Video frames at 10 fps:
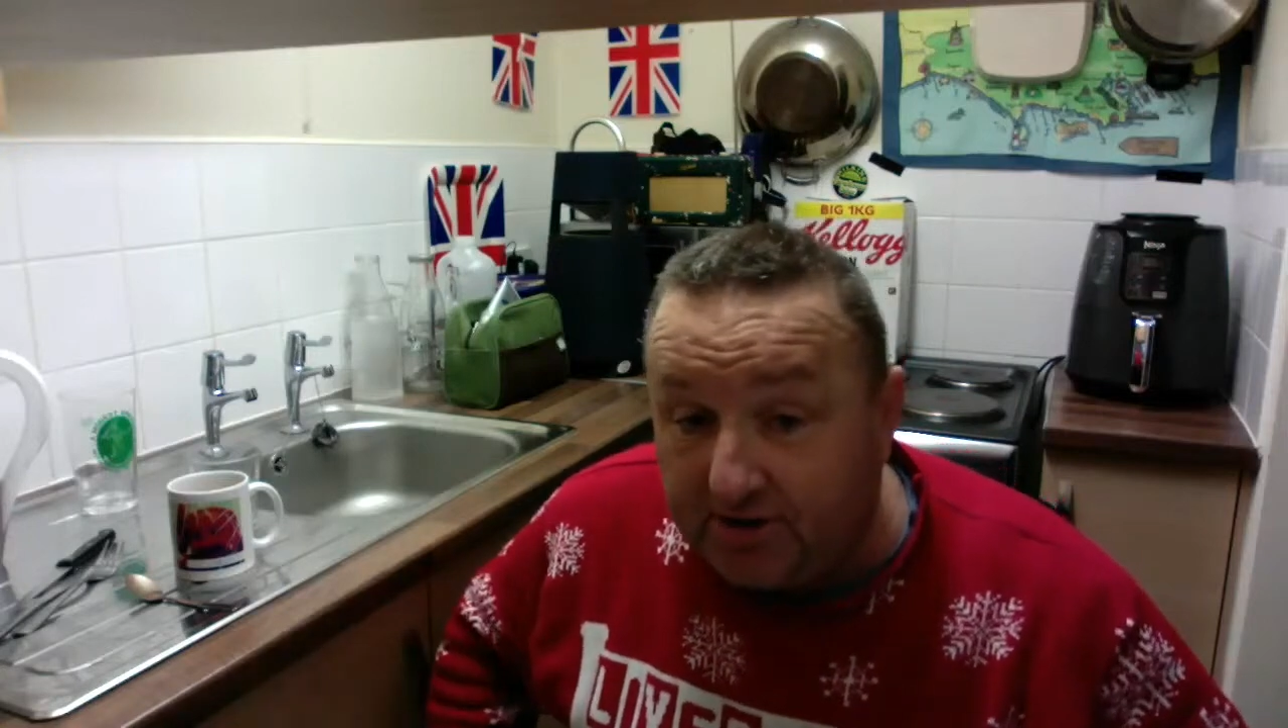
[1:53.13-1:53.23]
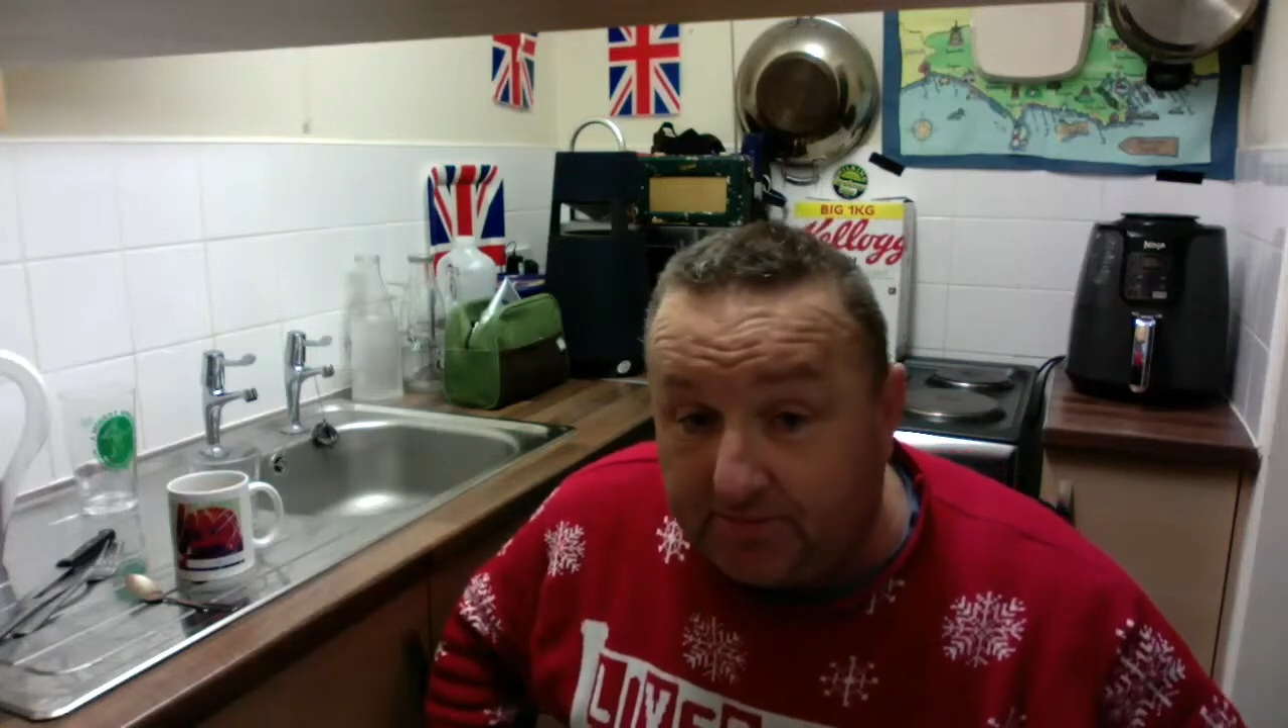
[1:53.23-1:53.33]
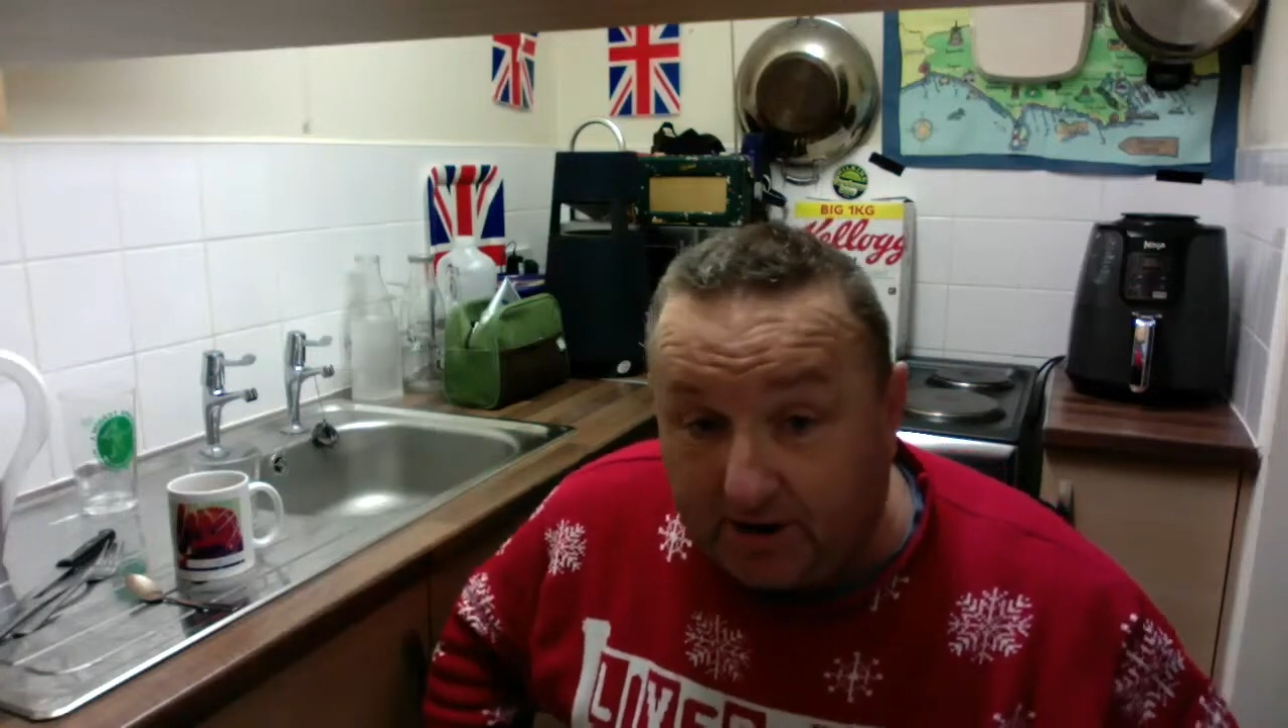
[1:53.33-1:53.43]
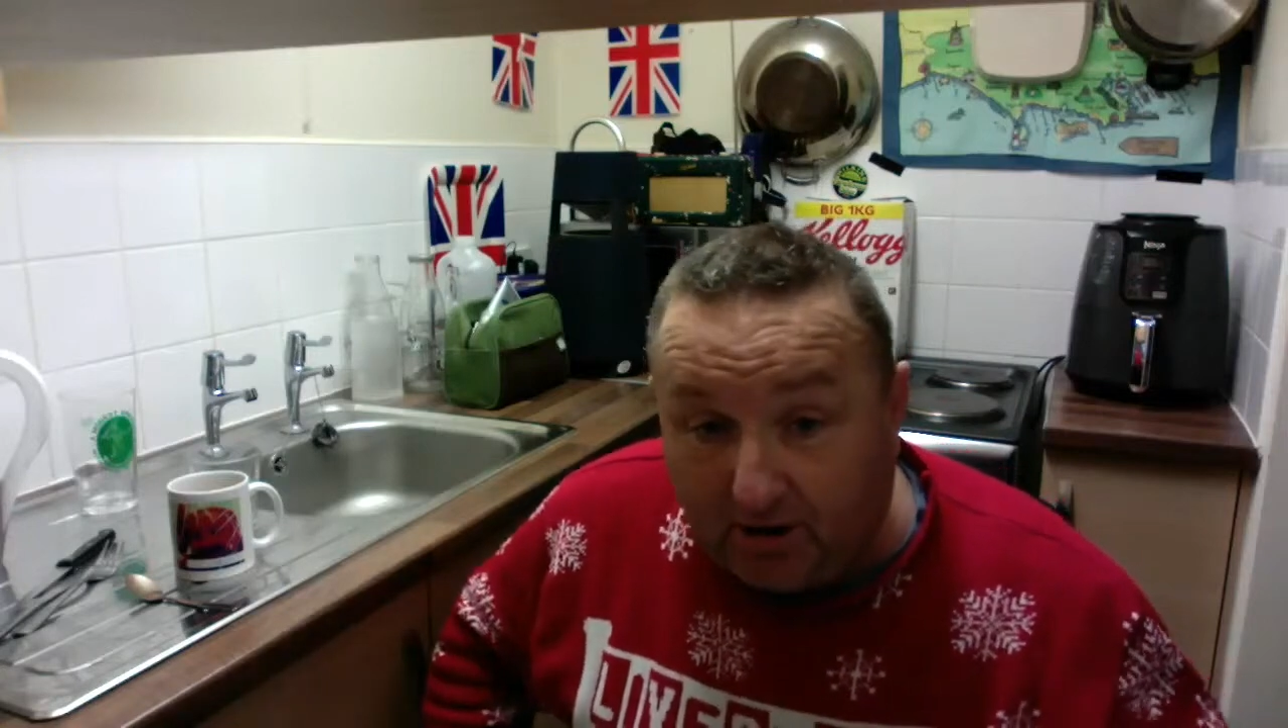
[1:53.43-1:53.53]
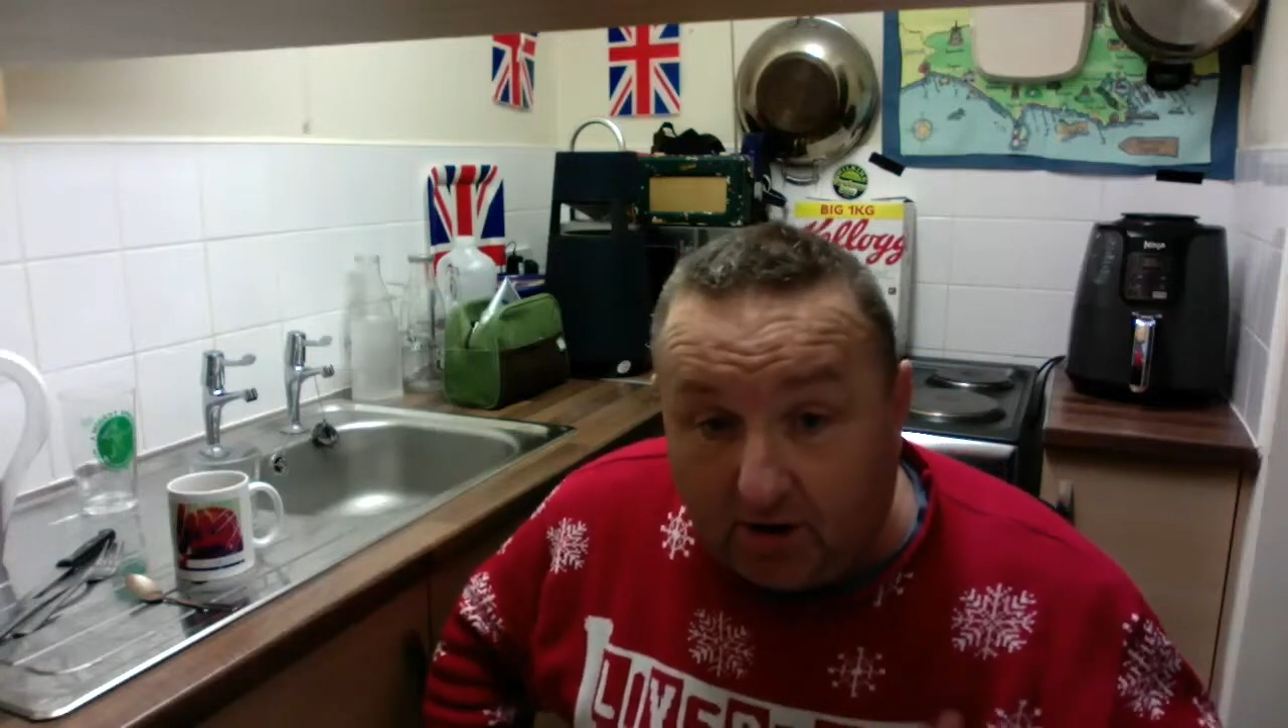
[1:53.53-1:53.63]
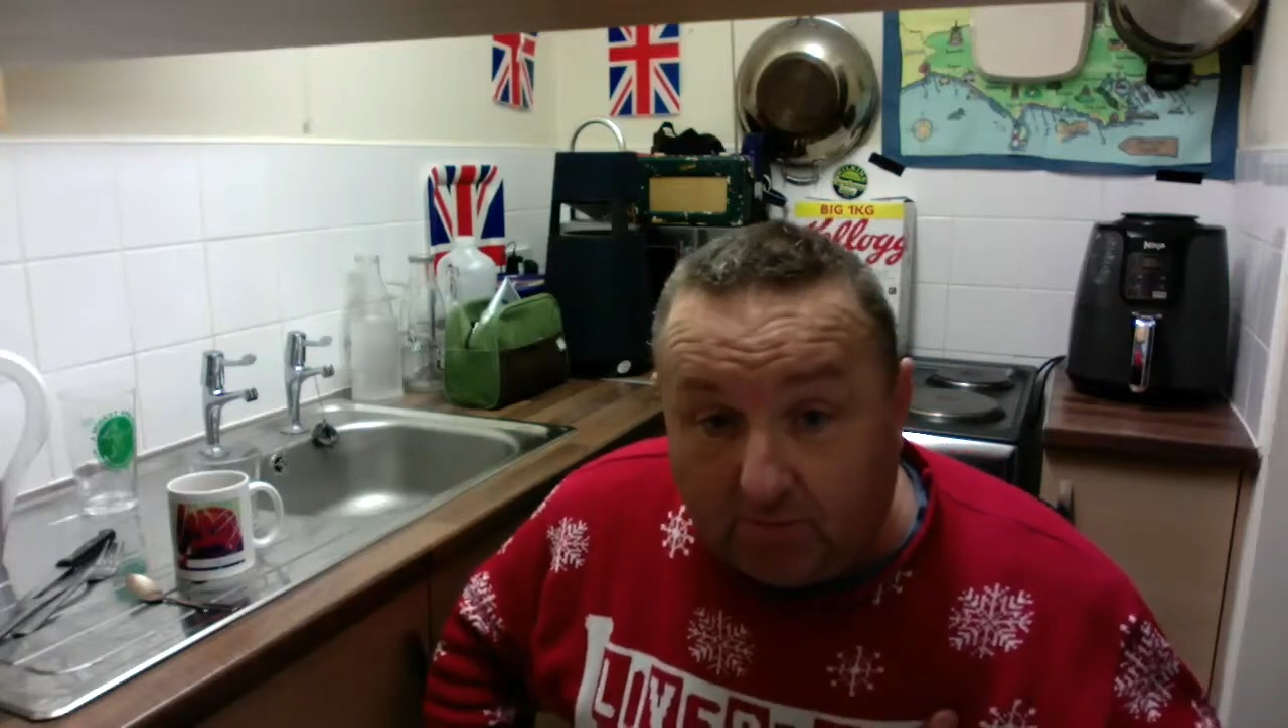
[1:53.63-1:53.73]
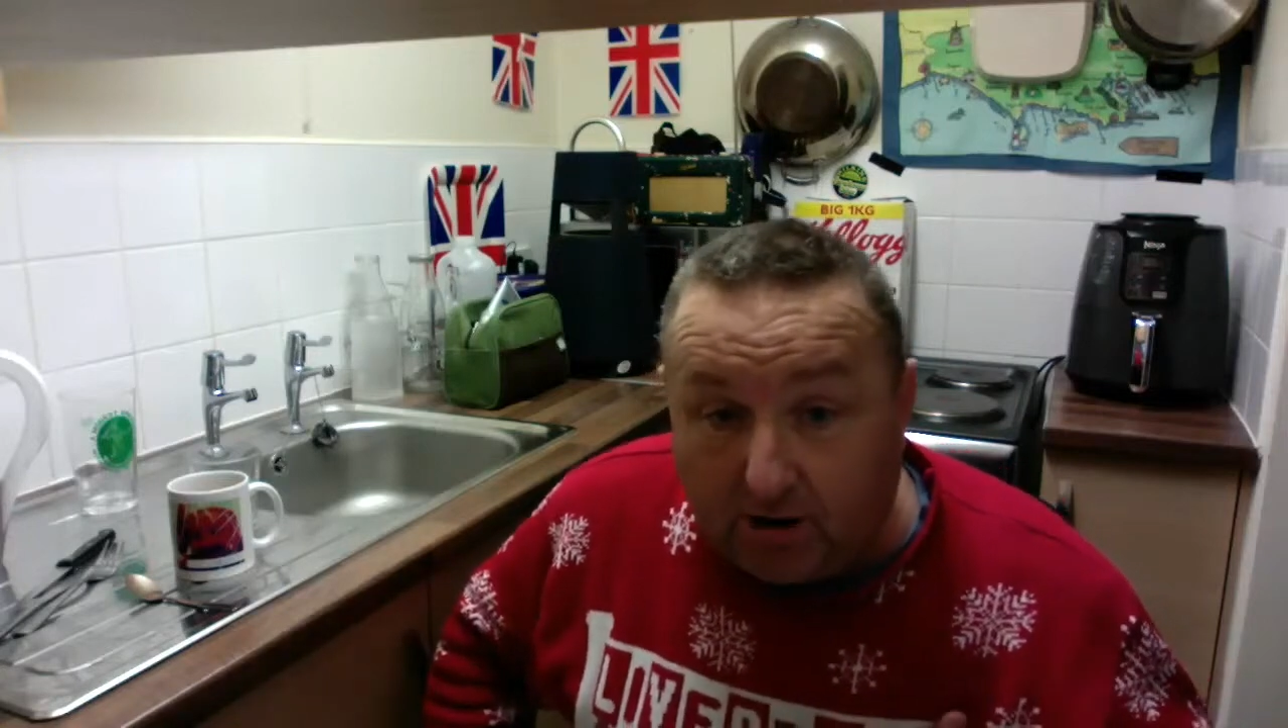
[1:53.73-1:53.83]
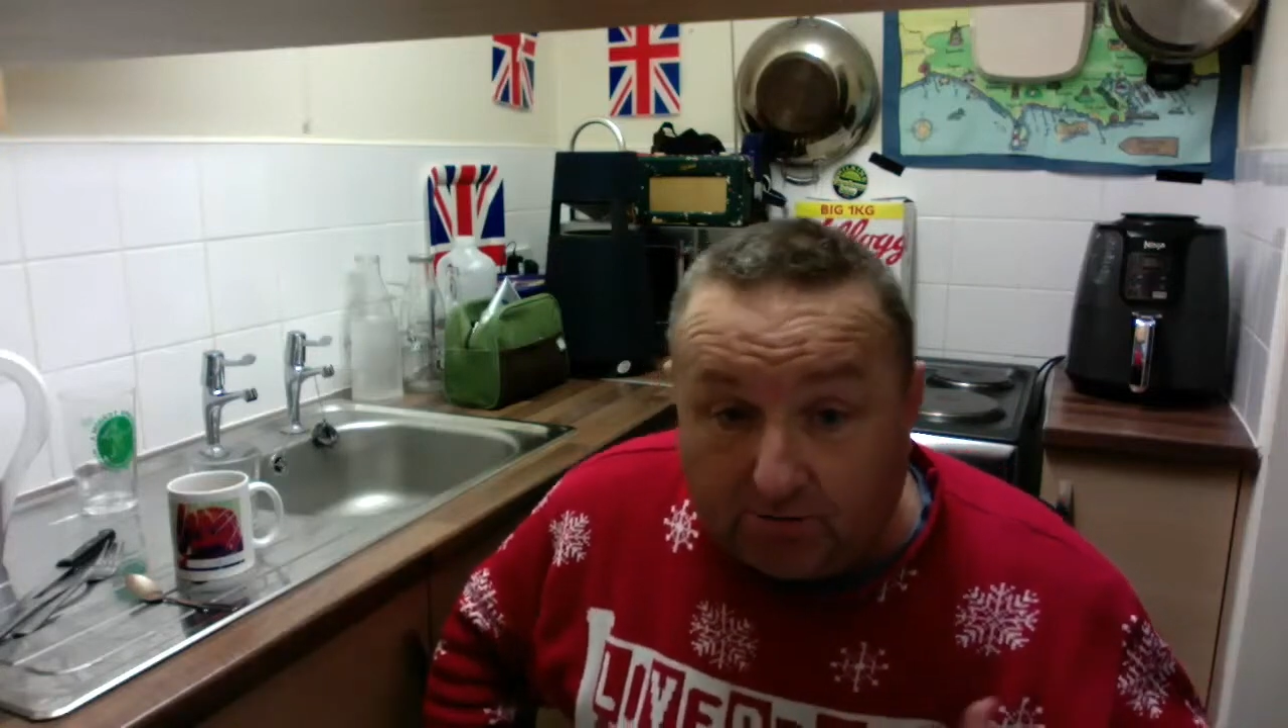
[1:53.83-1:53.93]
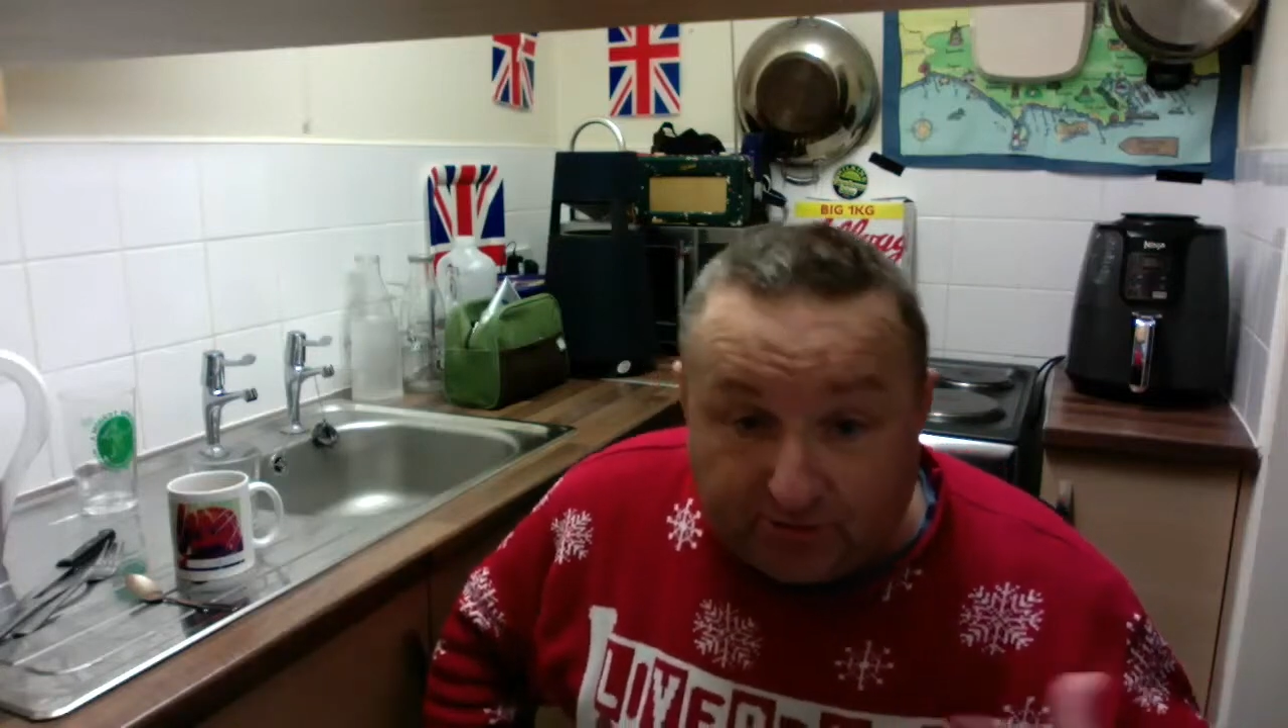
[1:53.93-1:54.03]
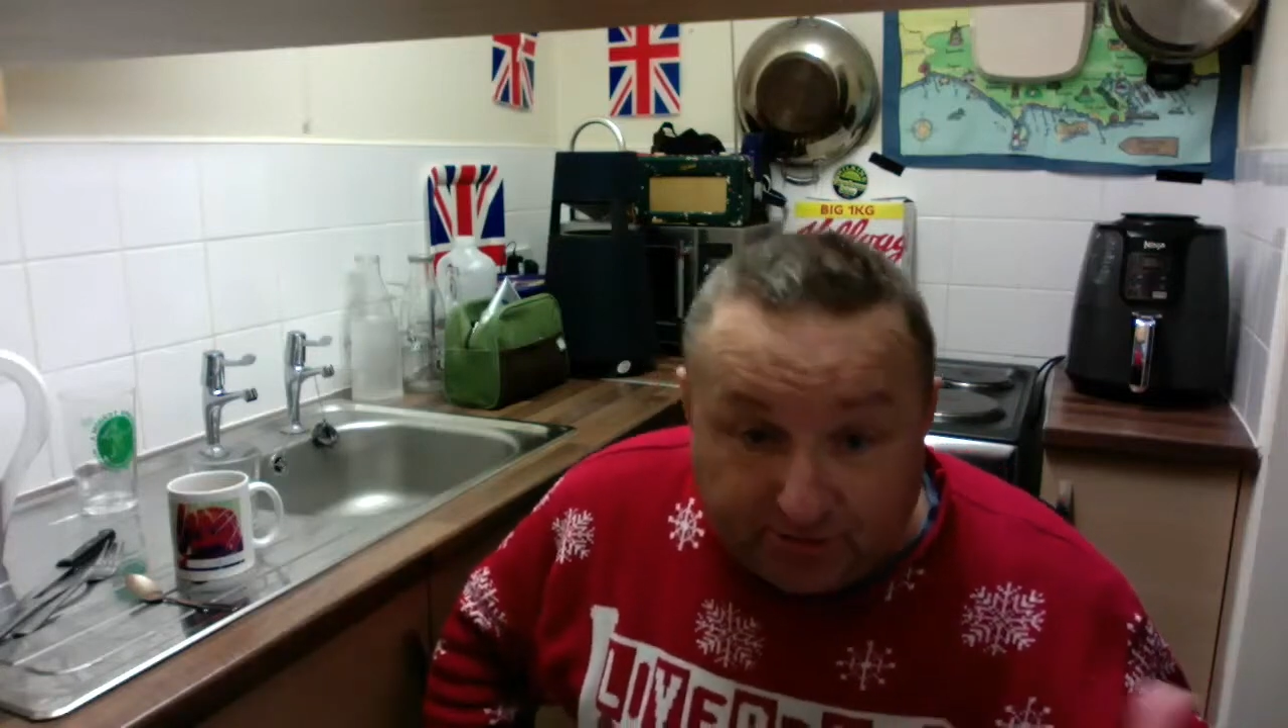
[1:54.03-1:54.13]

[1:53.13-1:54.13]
my heart will go to